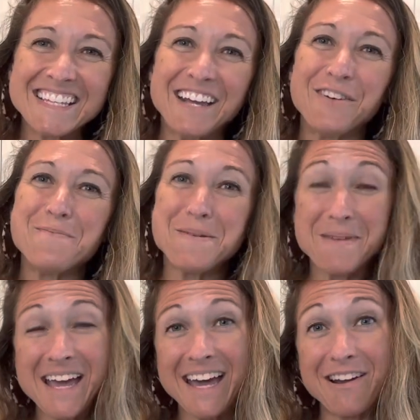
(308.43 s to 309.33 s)
I know
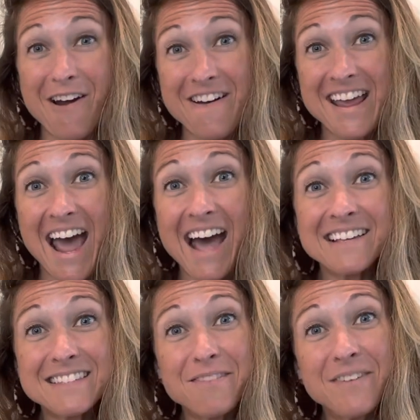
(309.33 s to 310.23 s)
BPN already
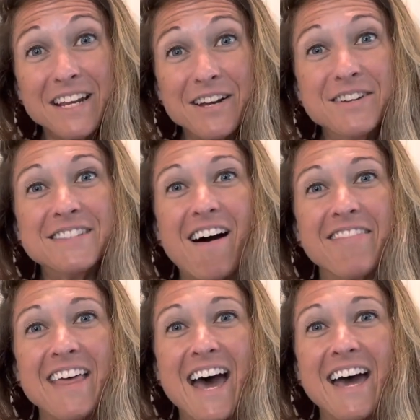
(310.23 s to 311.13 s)
has some videos on
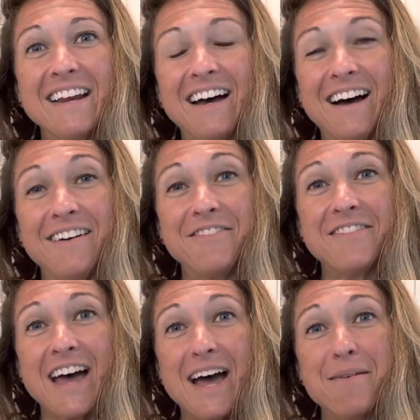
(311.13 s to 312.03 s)
that of
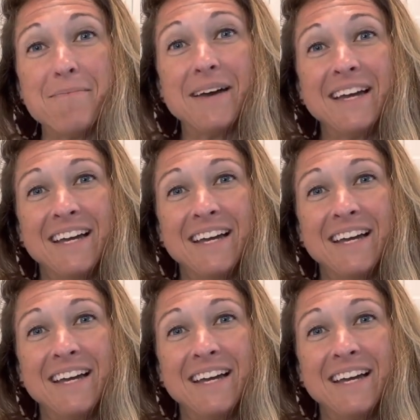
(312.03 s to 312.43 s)
them